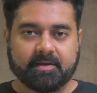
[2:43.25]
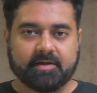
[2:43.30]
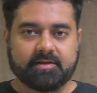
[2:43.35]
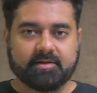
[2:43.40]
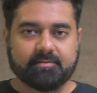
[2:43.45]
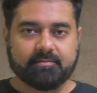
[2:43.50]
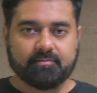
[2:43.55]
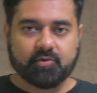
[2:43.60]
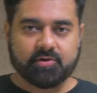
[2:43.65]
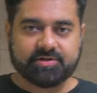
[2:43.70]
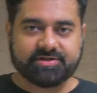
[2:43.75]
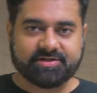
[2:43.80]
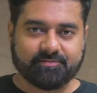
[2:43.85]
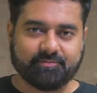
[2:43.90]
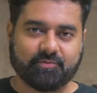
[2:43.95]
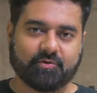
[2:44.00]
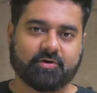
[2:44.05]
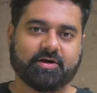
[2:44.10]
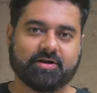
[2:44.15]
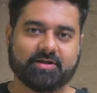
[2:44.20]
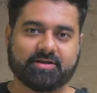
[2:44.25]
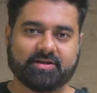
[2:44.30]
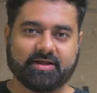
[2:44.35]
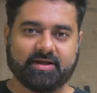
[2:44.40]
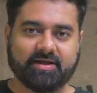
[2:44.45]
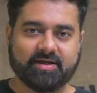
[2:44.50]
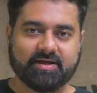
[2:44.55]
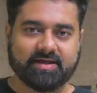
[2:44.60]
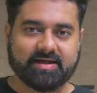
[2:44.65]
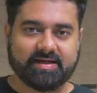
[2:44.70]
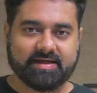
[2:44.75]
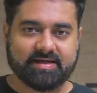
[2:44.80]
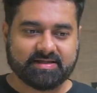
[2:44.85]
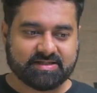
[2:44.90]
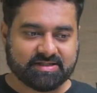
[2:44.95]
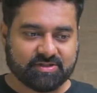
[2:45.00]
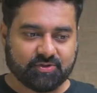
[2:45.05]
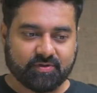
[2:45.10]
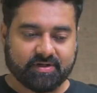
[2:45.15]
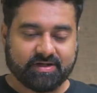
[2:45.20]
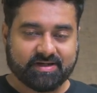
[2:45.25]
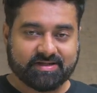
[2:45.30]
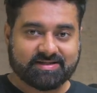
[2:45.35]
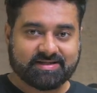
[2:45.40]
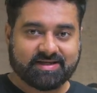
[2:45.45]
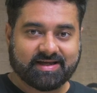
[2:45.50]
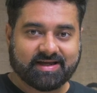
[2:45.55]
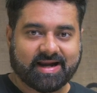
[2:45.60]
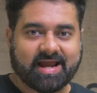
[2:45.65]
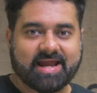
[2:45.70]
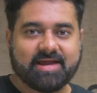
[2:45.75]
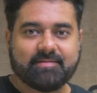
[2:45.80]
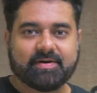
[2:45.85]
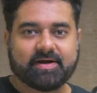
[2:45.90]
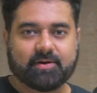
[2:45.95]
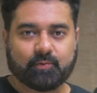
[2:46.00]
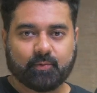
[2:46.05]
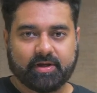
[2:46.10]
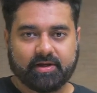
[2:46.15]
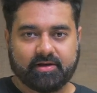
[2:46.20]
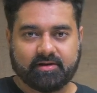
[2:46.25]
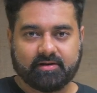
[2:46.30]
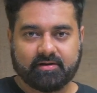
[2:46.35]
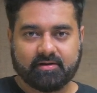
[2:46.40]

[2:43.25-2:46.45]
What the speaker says: The most important thing is to describe it well